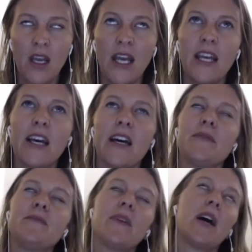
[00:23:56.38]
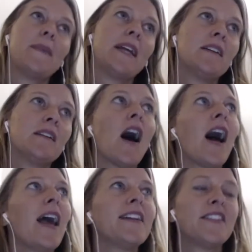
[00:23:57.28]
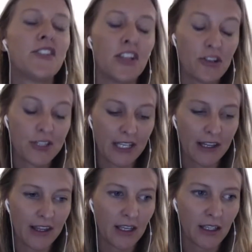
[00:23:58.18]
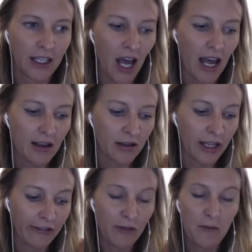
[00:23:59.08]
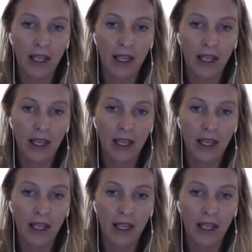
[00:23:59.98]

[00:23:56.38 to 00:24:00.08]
yeah i mean it's such an interesting thing like i like for me